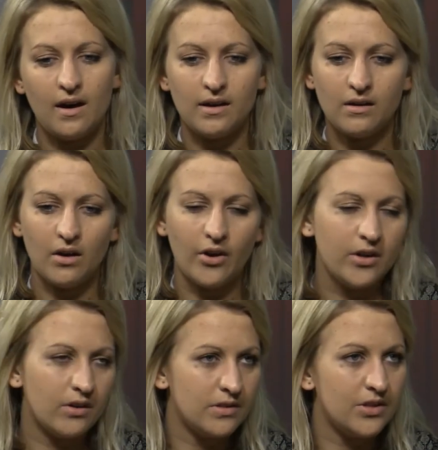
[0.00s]
in
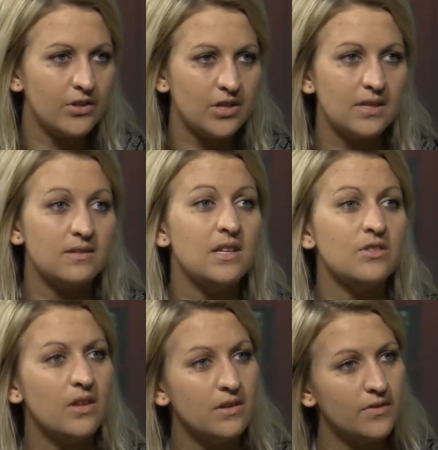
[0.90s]
Colorado, the COGCC.
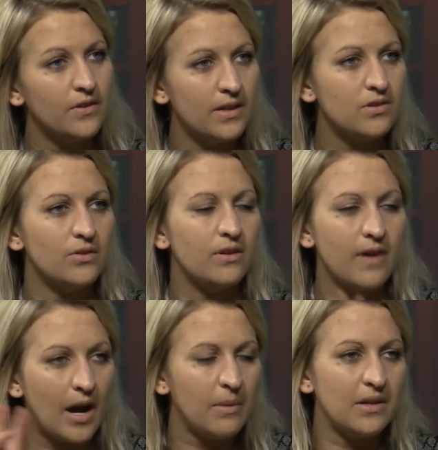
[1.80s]
So there are different sort of
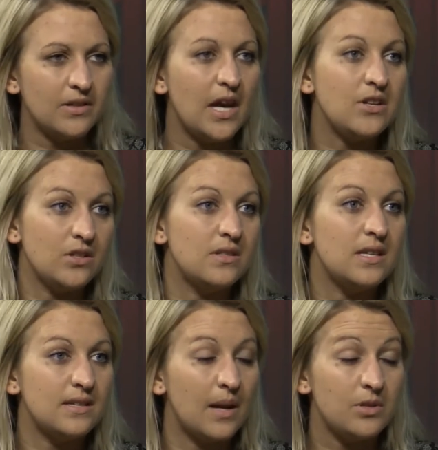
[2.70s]
environmental
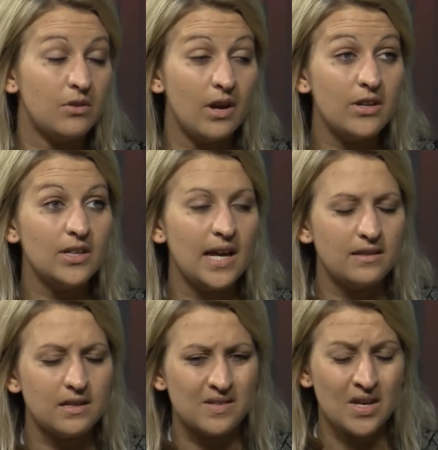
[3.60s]
agencies set up to
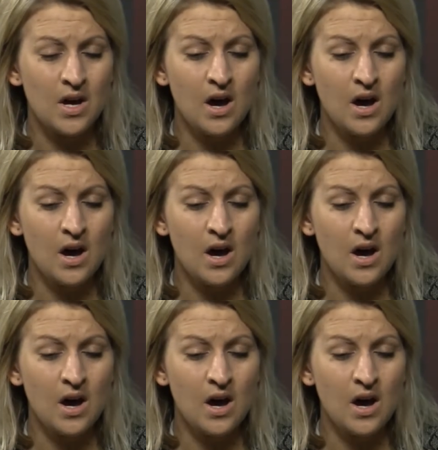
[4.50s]
regulate this.